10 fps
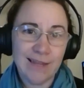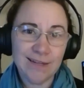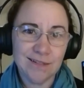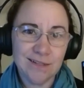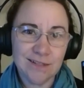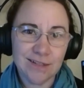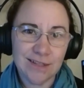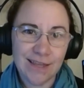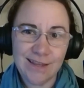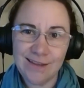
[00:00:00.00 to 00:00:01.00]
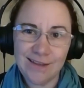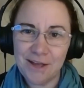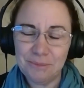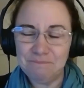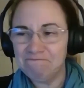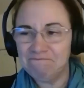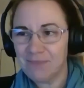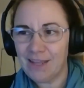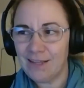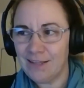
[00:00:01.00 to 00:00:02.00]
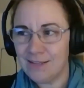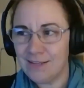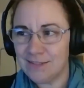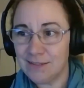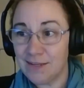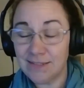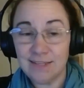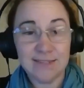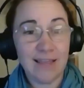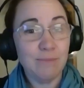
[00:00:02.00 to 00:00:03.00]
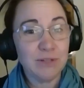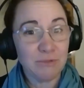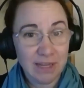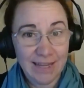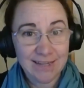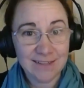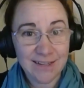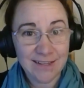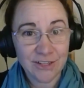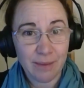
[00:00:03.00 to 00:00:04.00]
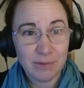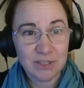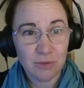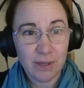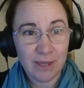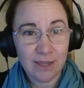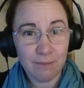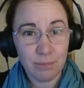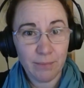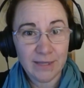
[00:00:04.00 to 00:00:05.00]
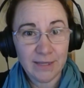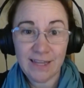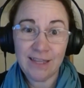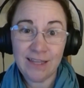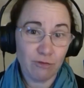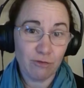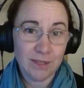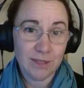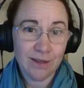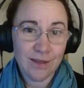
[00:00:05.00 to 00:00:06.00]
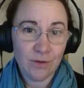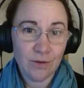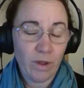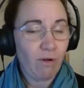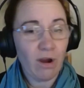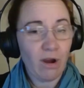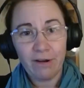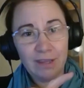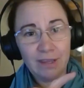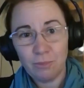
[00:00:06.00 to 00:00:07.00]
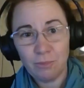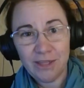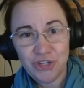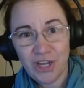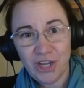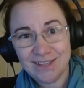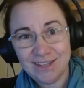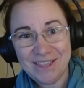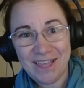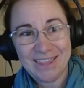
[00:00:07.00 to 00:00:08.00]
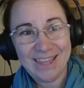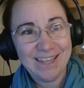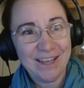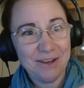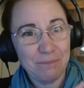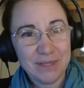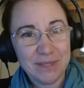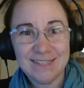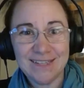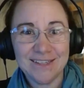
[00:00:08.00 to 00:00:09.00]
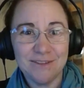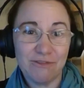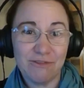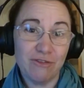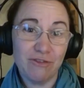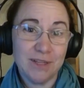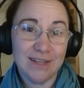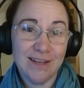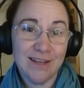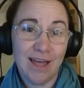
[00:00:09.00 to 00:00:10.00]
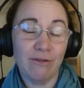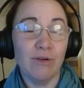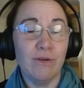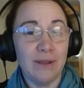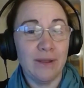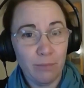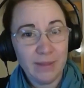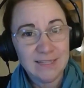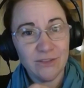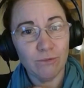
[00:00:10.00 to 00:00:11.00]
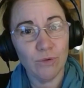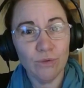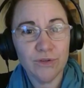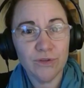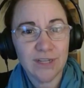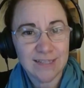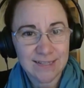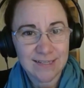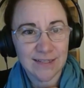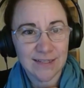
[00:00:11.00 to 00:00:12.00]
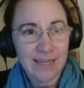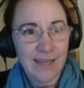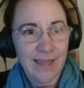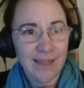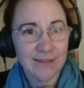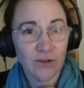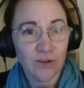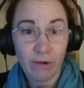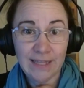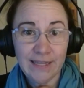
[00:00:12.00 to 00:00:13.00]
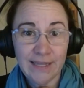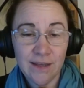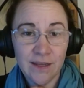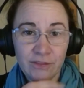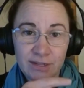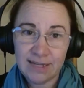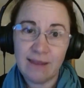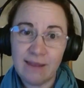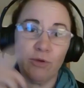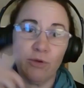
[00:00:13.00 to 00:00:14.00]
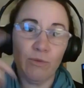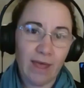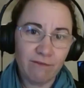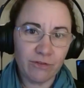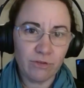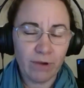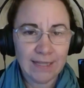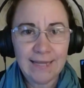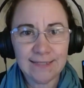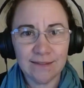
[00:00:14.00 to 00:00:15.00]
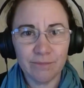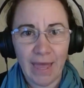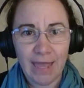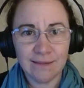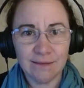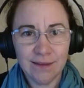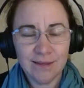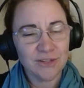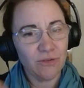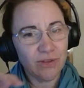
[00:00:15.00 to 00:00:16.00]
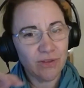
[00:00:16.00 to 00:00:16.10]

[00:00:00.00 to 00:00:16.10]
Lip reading: is the same as regulation, it just happens to be implemented in government. Where are our independent checks that the business systems of government are implementing the rules consistently and correctly, the same that we have for the regulation pattern? So there's some interesting things